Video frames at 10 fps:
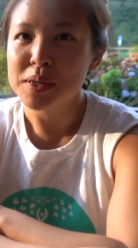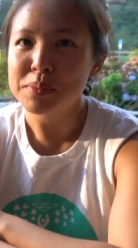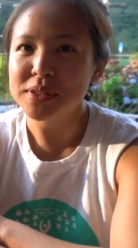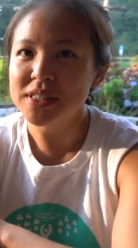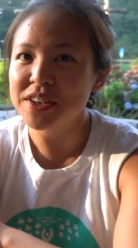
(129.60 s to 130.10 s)

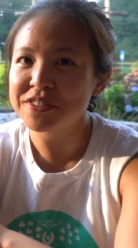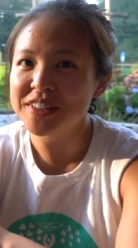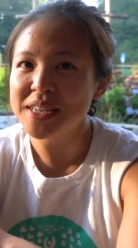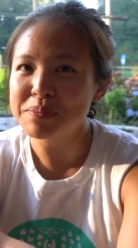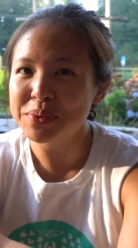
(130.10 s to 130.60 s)

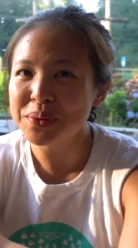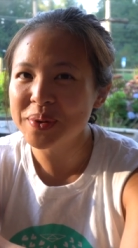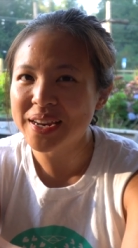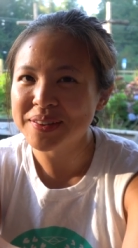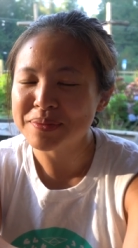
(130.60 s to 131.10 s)
Persephone
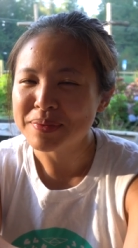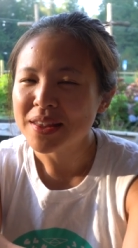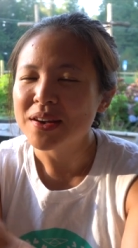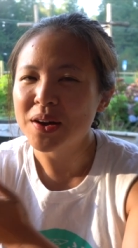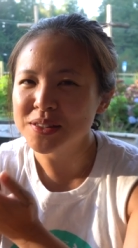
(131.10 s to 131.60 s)
Brewing?
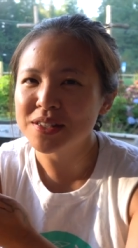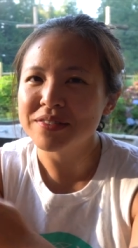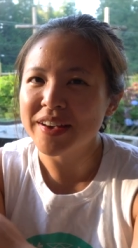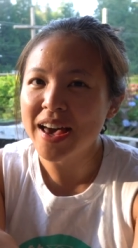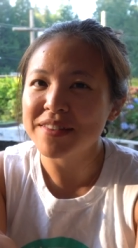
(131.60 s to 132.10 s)
Also,
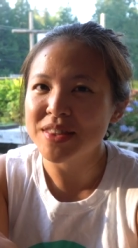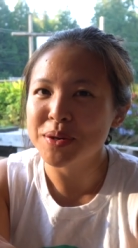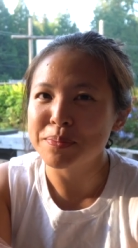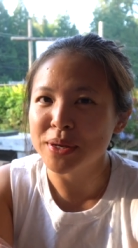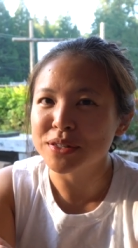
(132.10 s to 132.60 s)
I have
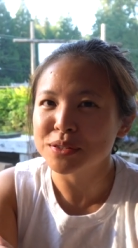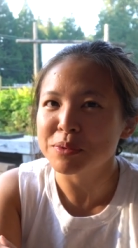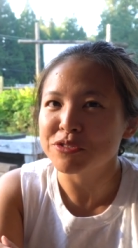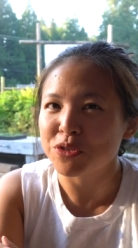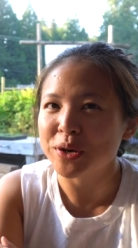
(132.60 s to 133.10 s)
their beers
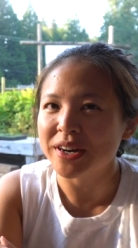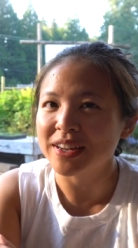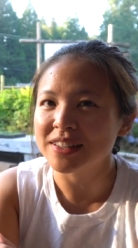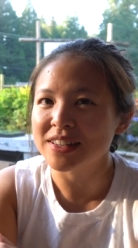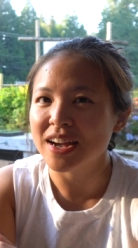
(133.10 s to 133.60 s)
before
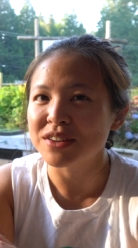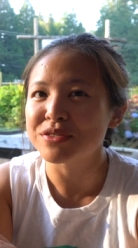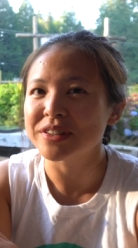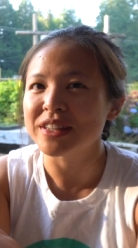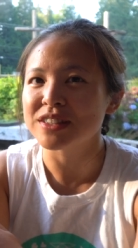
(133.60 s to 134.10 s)
and I
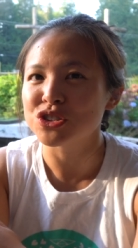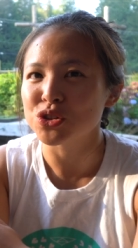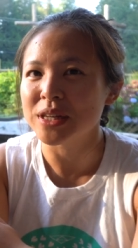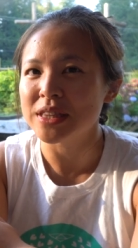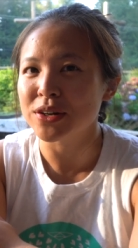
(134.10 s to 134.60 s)
really
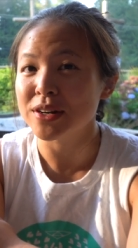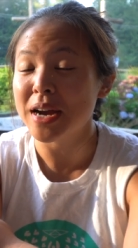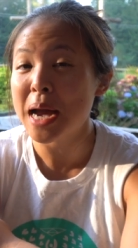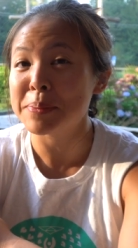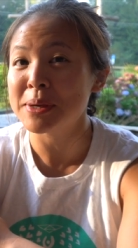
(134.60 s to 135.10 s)
enjoyed their
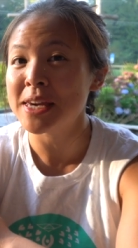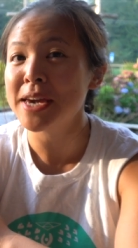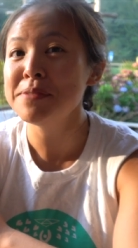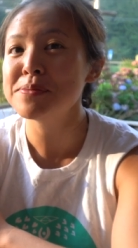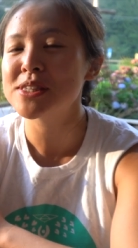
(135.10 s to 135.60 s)

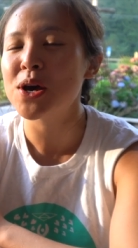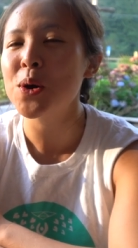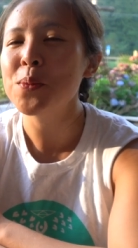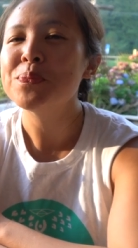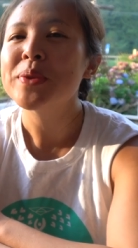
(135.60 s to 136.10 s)
IPA.
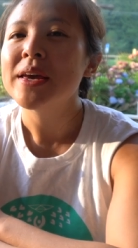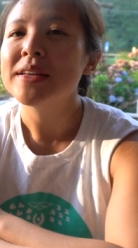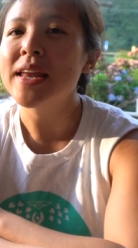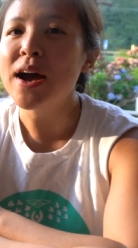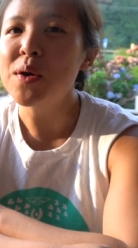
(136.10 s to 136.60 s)
So
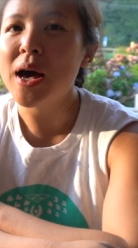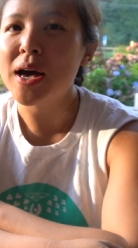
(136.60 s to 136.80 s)
now